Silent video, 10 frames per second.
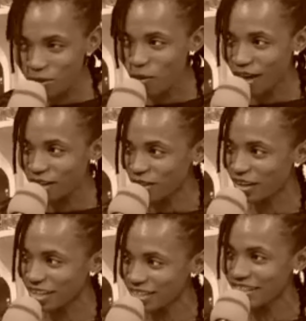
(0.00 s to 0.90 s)
are you
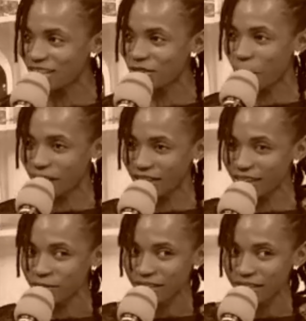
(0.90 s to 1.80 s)
talking to? There's
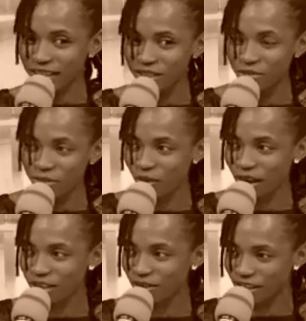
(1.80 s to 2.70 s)
nobody in the room. Who
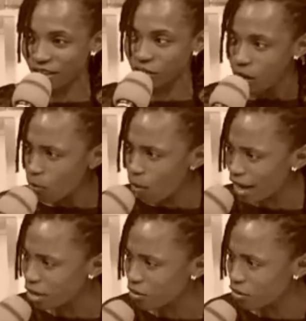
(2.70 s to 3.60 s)
are you talking to? Why
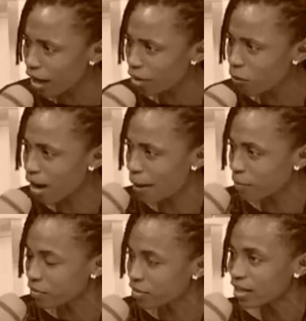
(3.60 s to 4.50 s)
are you crying? What
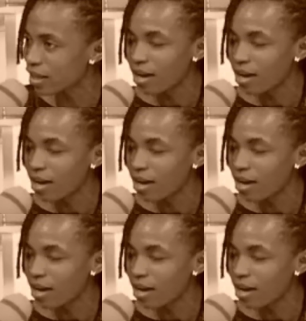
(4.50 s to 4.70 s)
happened?